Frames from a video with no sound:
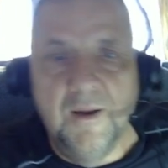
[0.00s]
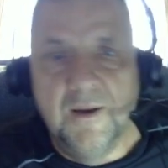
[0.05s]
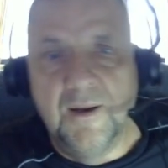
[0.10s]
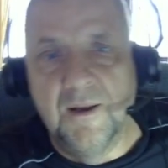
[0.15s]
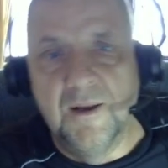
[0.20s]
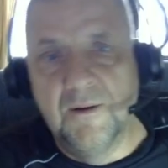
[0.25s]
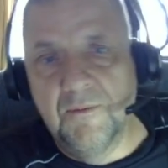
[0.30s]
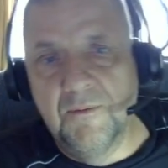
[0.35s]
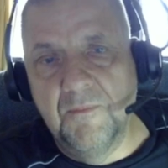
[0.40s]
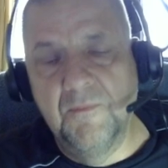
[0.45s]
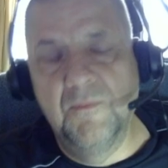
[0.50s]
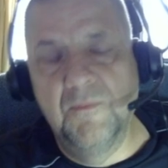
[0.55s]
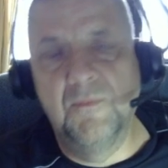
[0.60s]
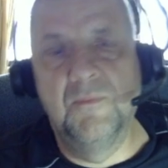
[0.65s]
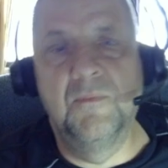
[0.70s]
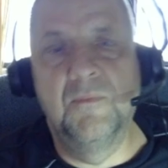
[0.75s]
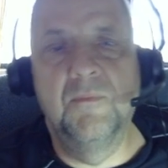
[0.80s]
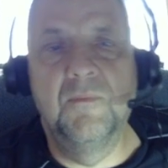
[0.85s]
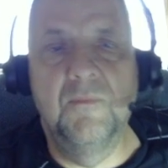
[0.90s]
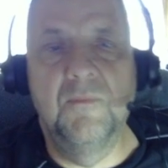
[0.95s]
Now,
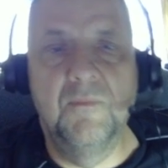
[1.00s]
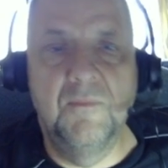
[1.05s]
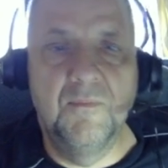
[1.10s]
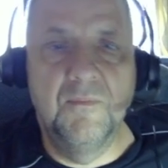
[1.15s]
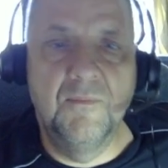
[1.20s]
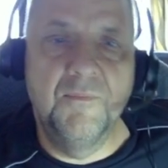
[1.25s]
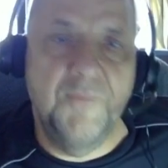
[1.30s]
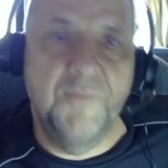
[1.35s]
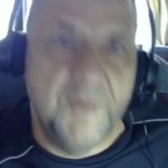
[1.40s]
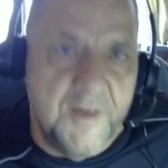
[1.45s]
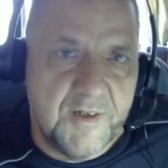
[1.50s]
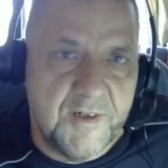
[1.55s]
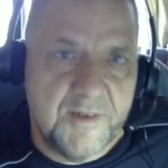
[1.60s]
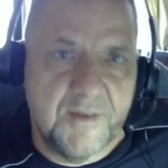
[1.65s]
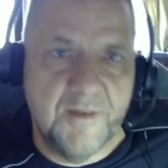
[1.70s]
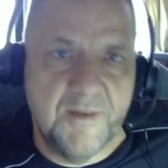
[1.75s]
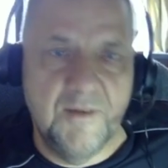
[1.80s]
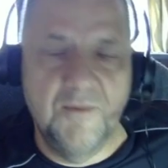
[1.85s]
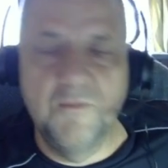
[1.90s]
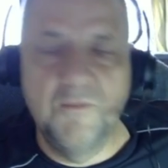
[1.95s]

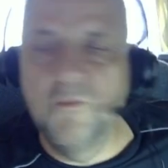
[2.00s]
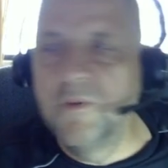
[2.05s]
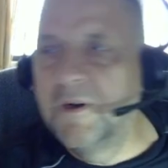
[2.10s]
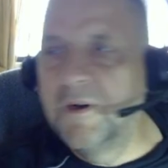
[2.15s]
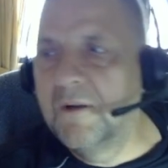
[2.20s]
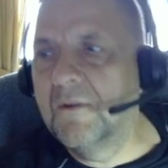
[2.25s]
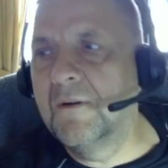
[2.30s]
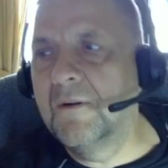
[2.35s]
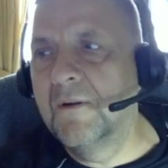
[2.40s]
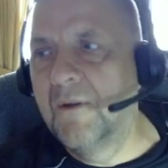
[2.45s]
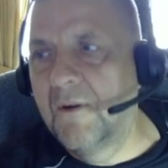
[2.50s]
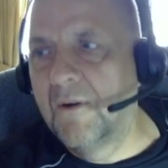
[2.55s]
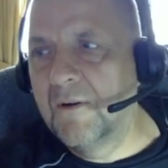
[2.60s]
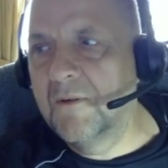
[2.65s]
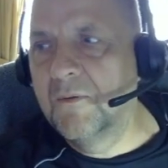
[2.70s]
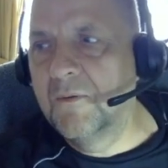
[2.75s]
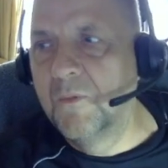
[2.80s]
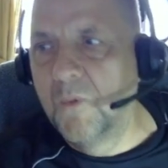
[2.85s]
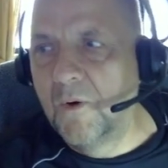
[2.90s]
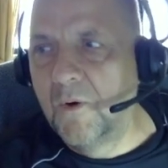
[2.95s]
this will
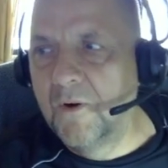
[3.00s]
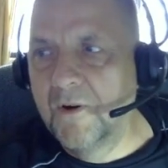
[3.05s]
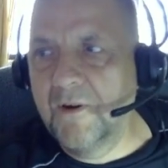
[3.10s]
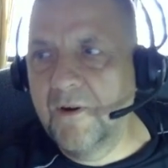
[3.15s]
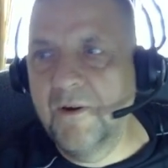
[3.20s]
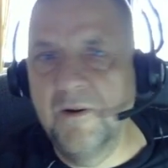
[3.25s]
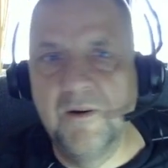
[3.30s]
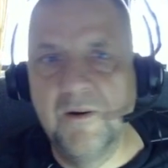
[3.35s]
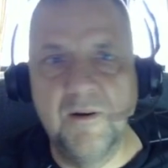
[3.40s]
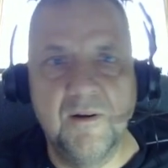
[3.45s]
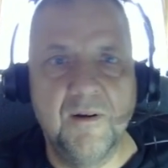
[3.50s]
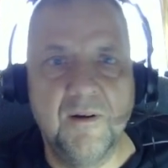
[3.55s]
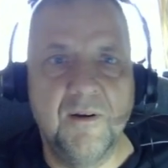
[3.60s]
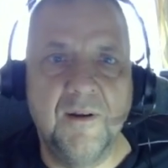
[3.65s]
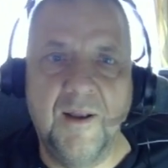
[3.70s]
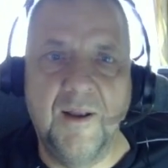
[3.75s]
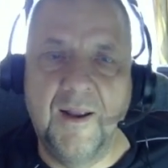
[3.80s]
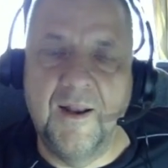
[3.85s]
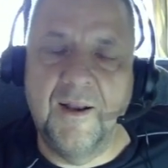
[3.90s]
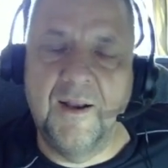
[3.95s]
not work,
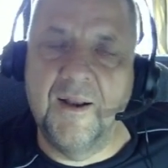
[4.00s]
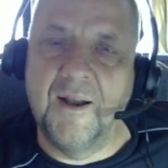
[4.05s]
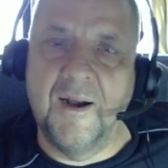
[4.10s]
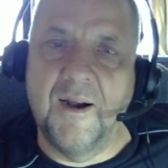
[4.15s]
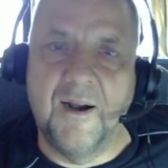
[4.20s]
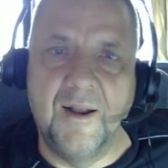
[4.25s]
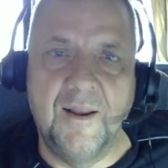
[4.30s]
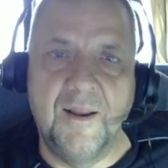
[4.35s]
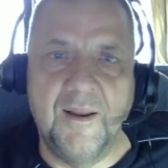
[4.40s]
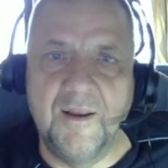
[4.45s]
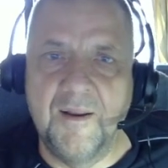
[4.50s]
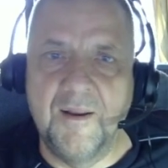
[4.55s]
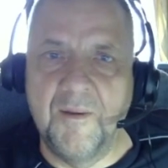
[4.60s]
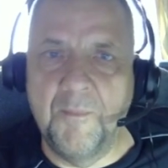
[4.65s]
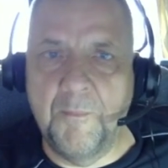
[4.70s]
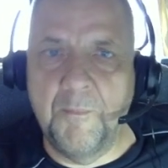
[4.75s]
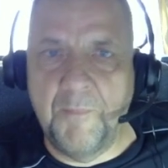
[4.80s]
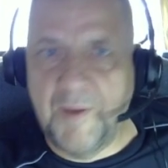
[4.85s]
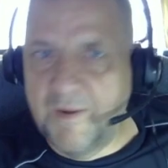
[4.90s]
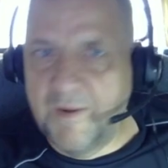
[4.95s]
and I
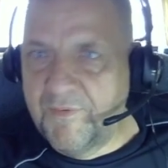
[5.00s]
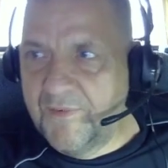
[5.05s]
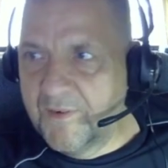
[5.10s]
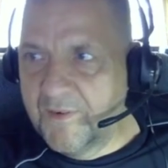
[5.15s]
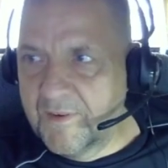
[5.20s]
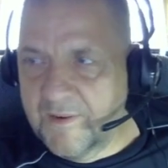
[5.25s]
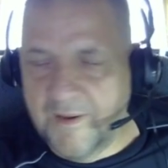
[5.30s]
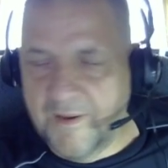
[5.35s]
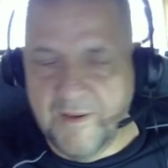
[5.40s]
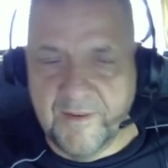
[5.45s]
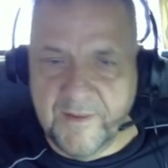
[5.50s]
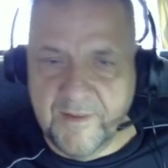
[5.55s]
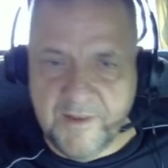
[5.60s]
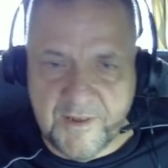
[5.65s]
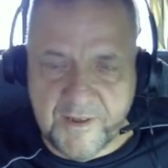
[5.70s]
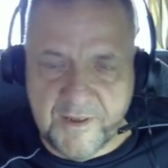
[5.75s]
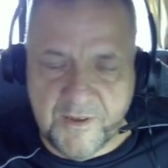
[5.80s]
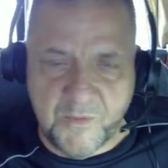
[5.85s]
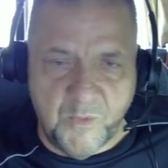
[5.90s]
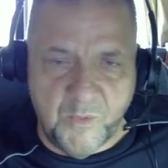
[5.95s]
am baffled, and
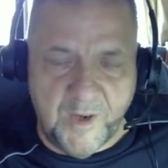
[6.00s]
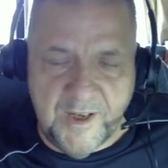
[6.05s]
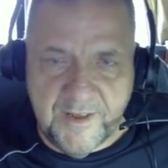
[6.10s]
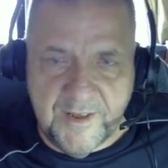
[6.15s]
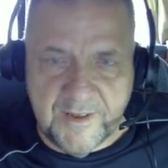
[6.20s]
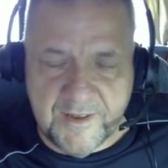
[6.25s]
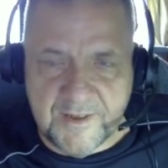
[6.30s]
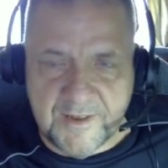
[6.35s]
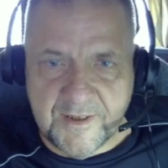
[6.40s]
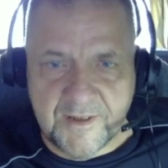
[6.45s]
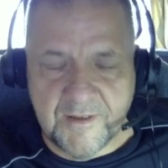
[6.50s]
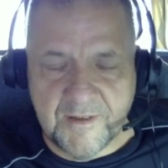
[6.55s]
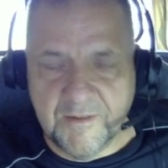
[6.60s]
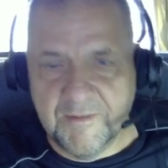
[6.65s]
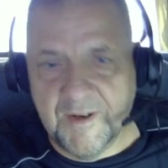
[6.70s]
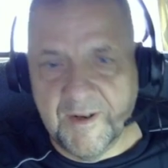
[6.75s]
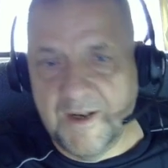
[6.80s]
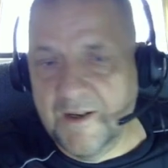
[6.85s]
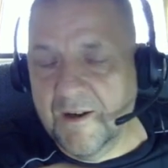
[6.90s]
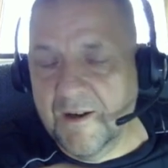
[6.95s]
this is why this is a
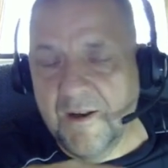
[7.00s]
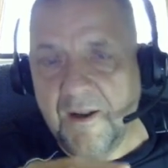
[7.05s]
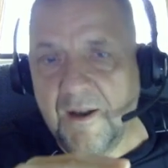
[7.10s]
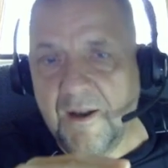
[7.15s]
rant.